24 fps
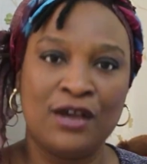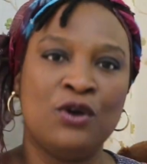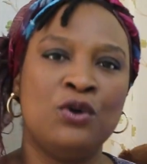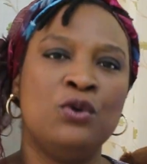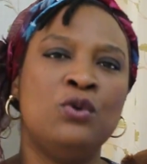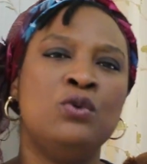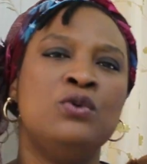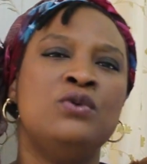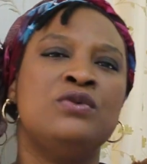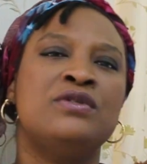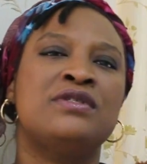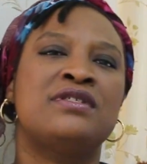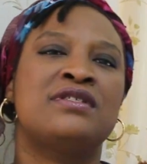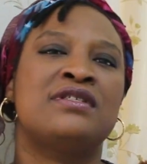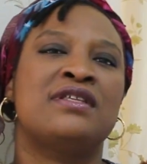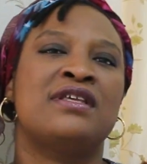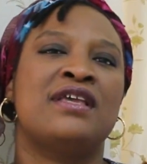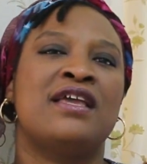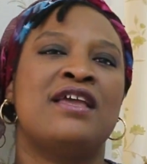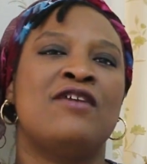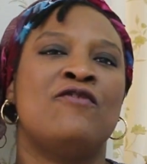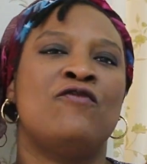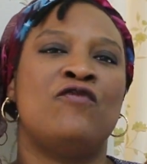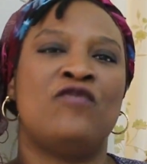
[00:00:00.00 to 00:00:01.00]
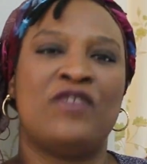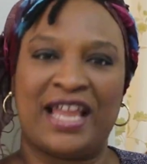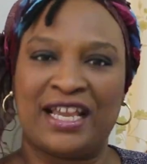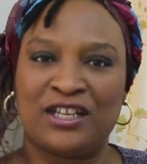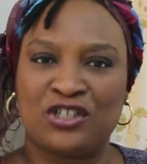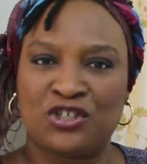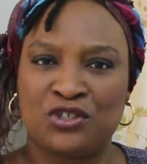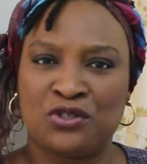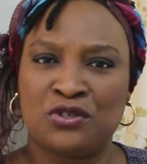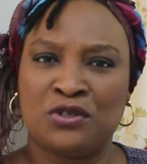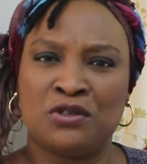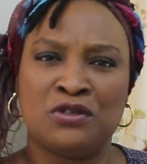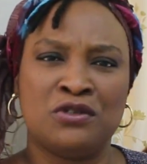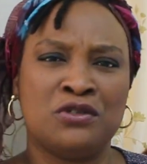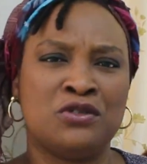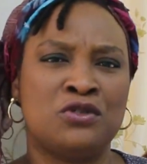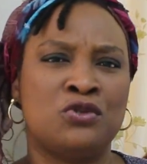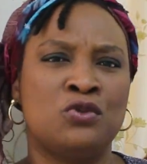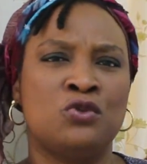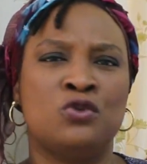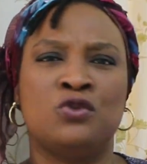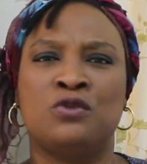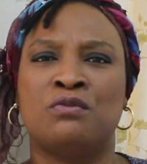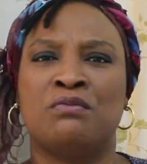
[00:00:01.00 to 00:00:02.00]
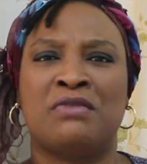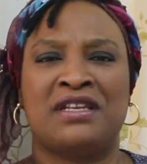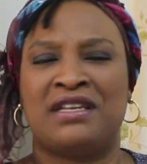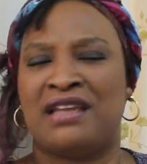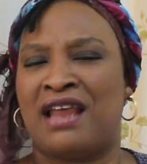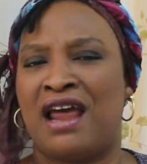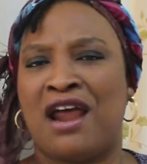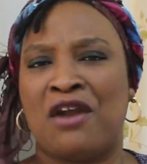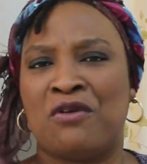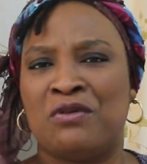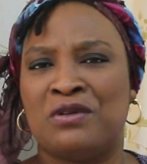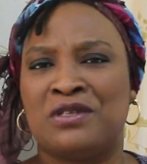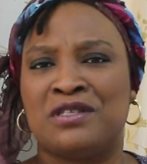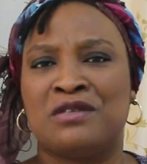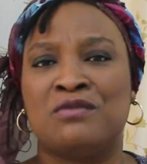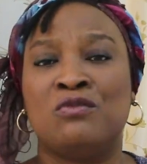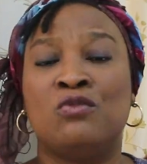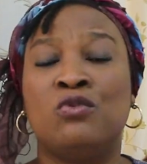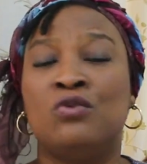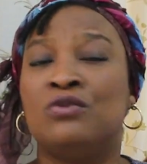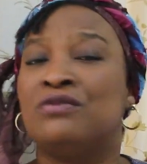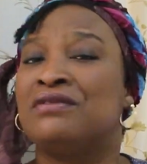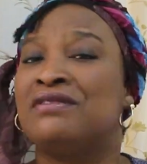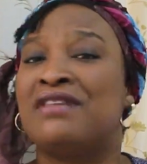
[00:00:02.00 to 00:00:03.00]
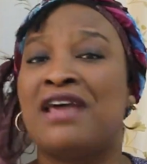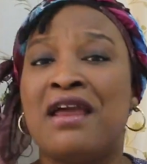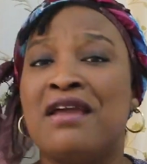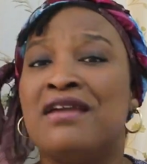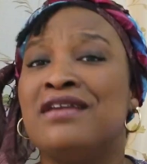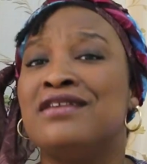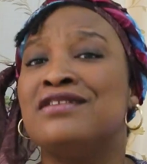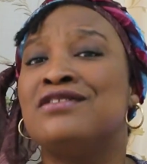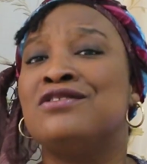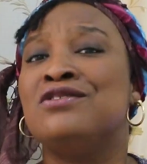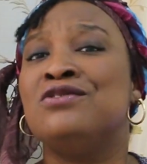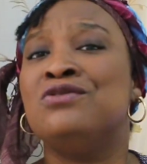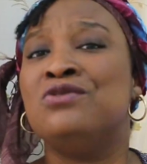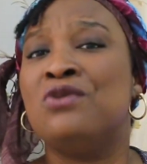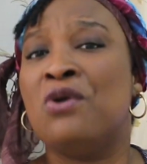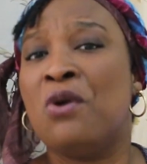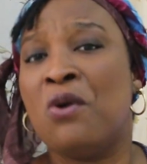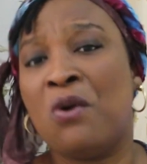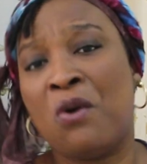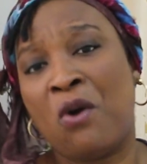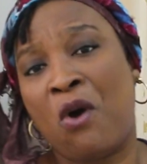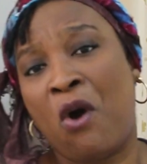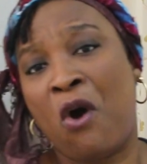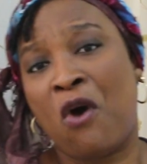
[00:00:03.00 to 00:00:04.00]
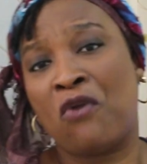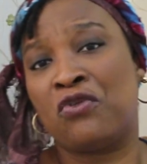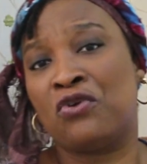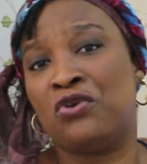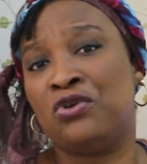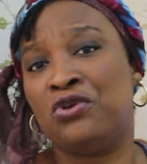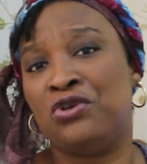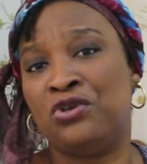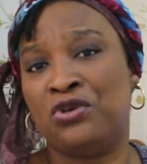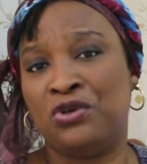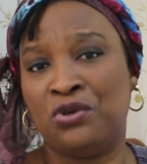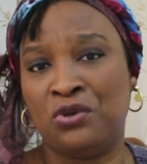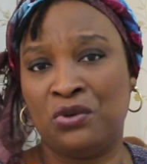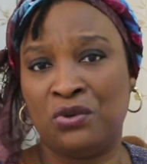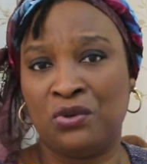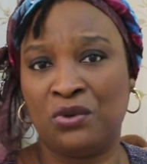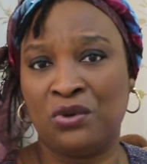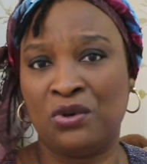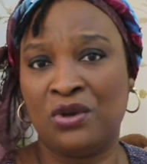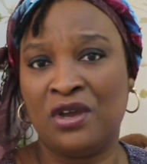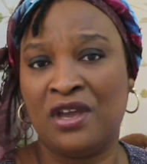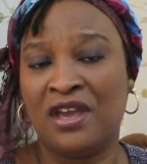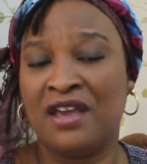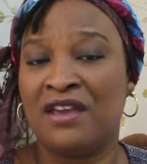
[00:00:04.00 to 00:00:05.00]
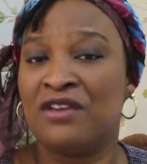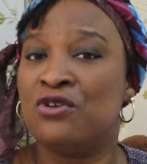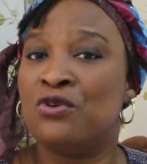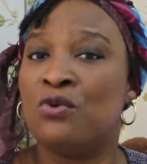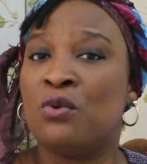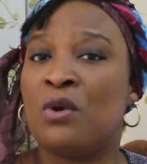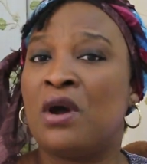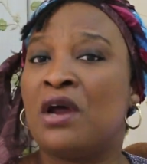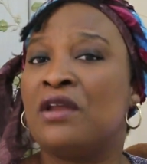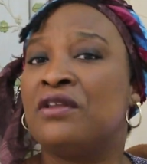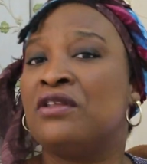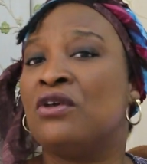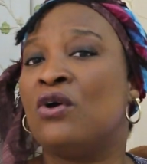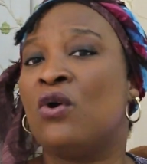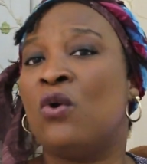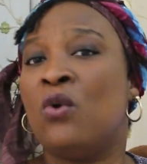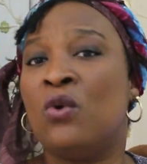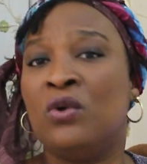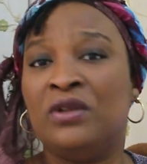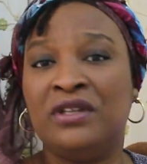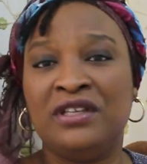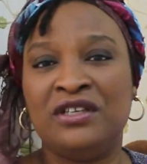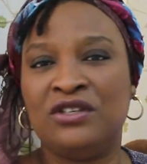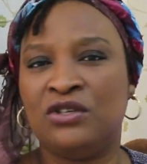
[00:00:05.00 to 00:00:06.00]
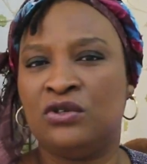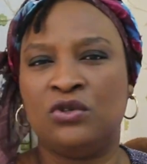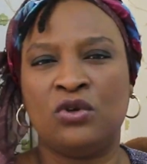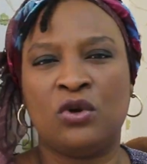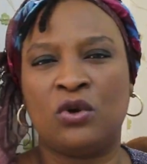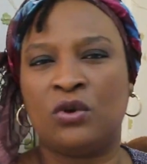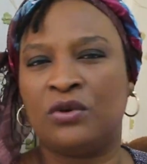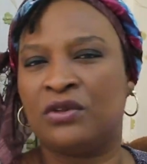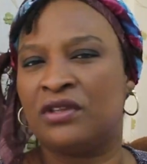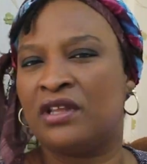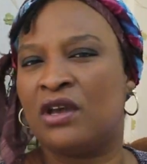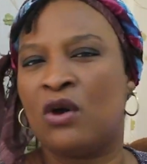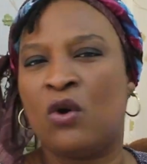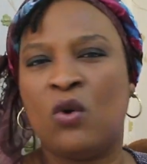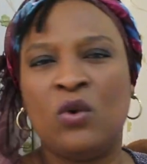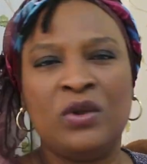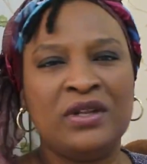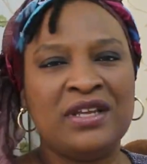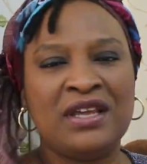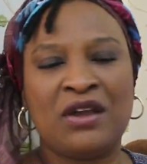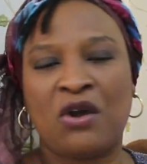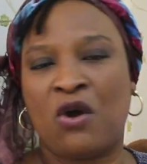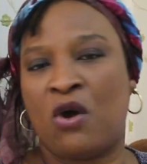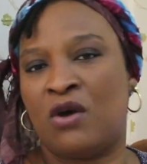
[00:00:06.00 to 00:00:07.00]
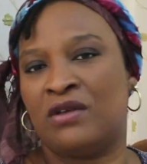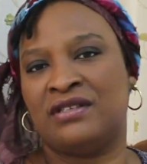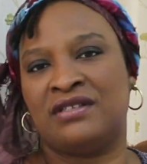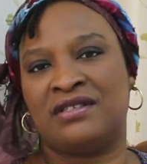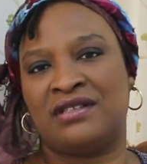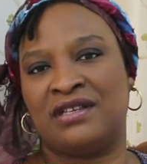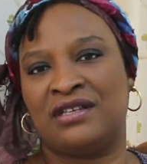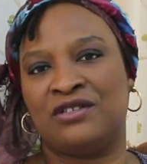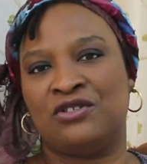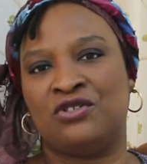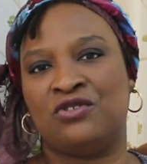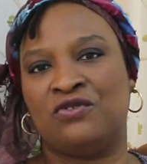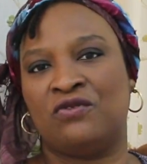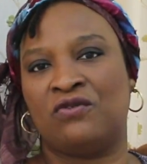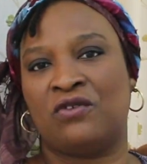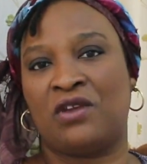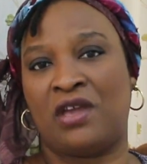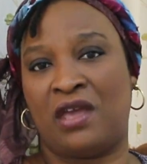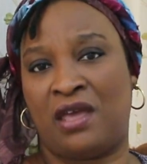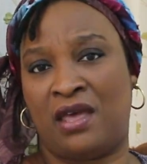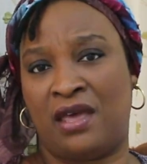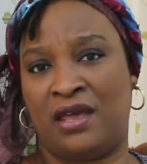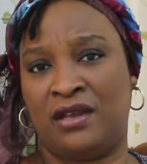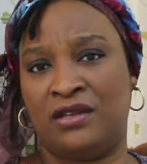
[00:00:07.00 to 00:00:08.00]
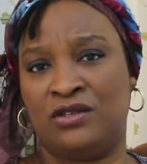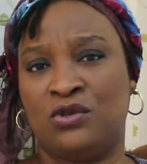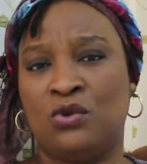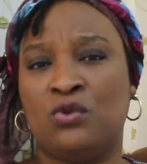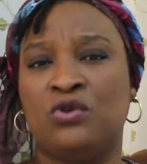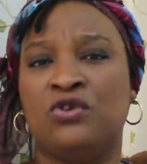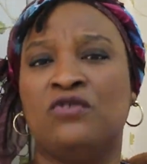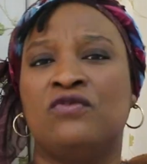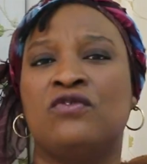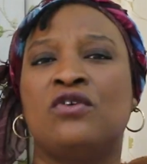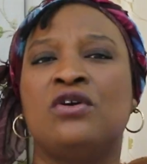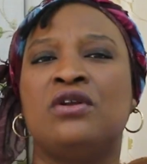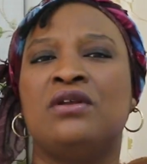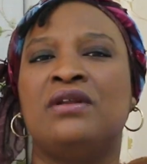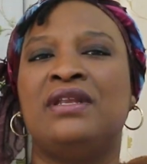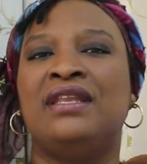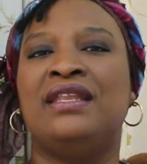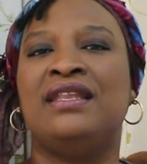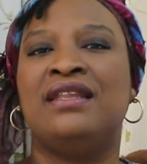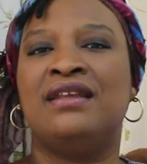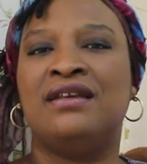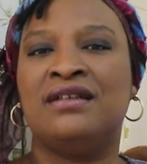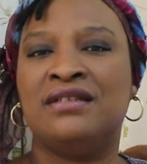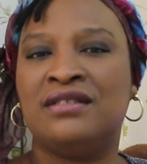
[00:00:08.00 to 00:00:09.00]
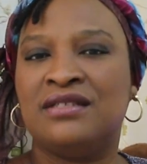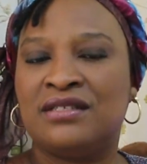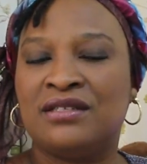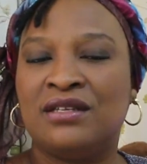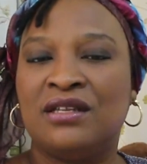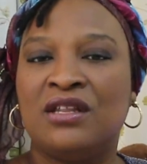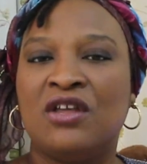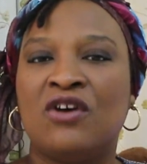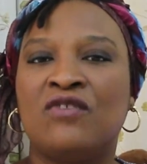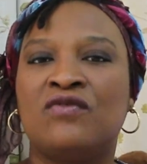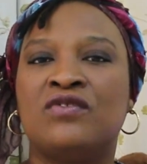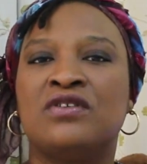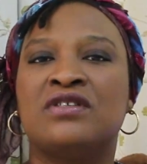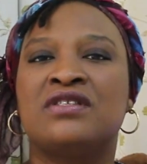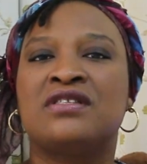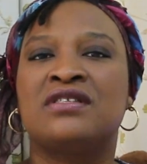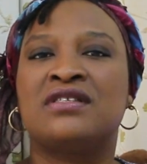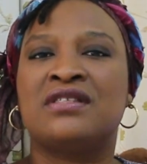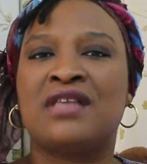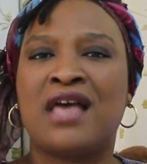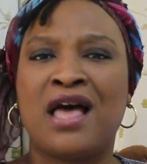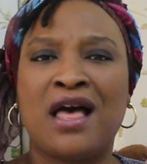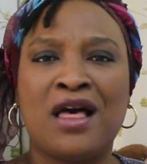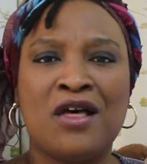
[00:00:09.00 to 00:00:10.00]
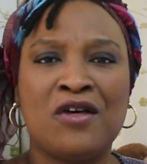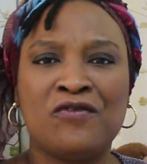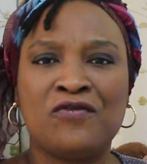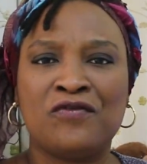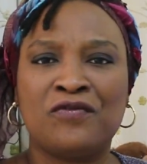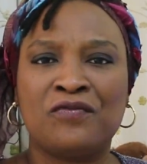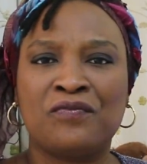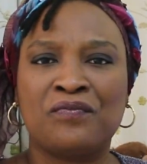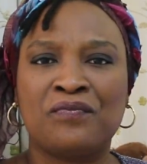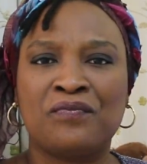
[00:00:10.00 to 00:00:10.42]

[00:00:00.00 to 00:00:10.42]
Whose inflections, whose mannerism, there is no other you. You are the only constant you've got. So you've got to learn to love yourself.